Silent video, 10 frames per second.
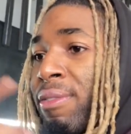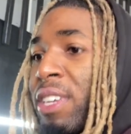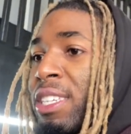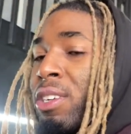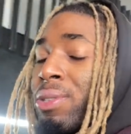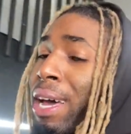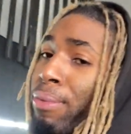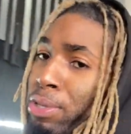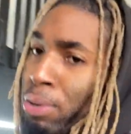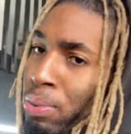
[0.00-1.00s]
video, that
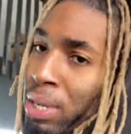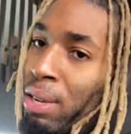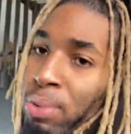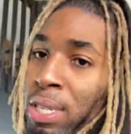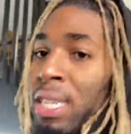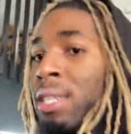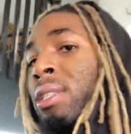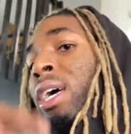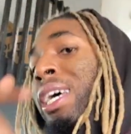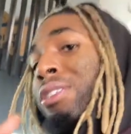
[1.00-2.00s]
was the one that was getting
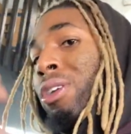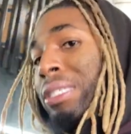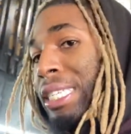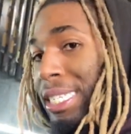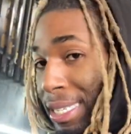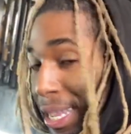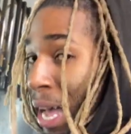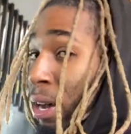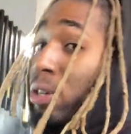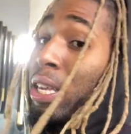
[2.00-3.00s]
the SRT
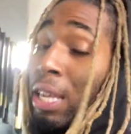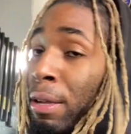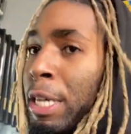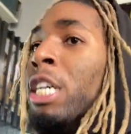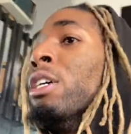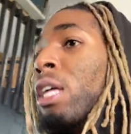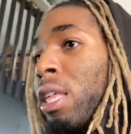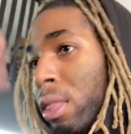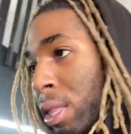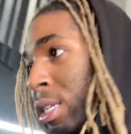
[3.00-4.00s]
style kit.
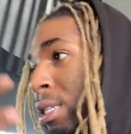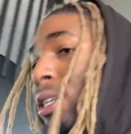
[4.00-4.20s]
This